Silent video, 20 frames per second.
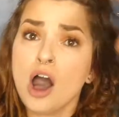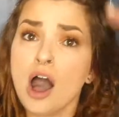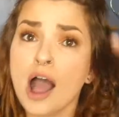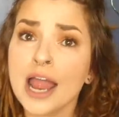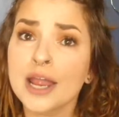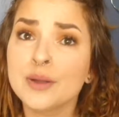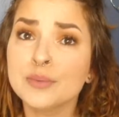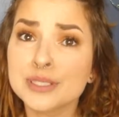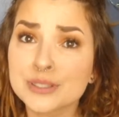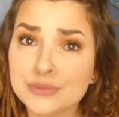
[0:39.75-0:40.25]

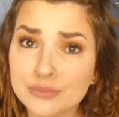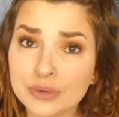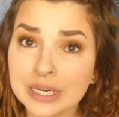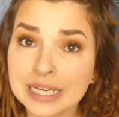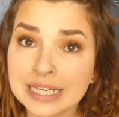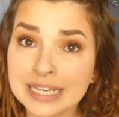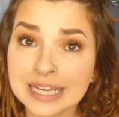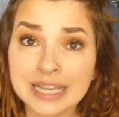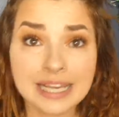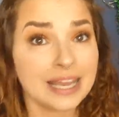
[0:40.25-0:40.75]
I was
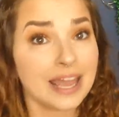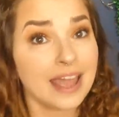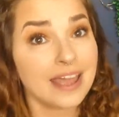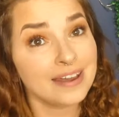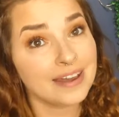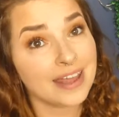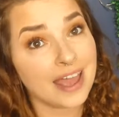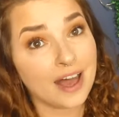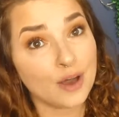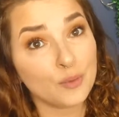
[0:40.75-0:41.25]
ready and
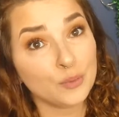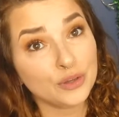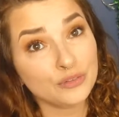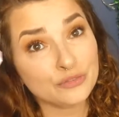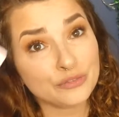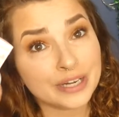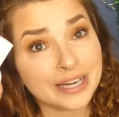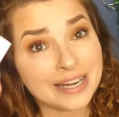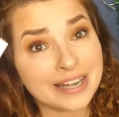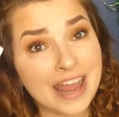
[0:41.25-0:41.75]
now we
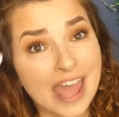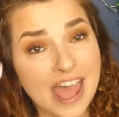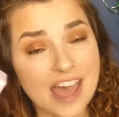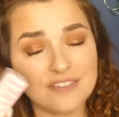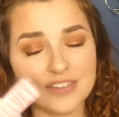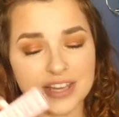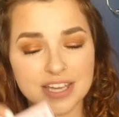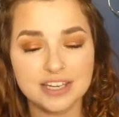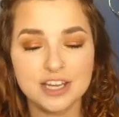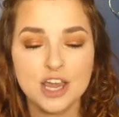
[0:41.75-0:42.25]
freaking
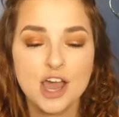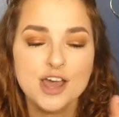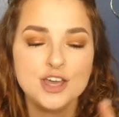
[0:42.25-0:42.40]
have it.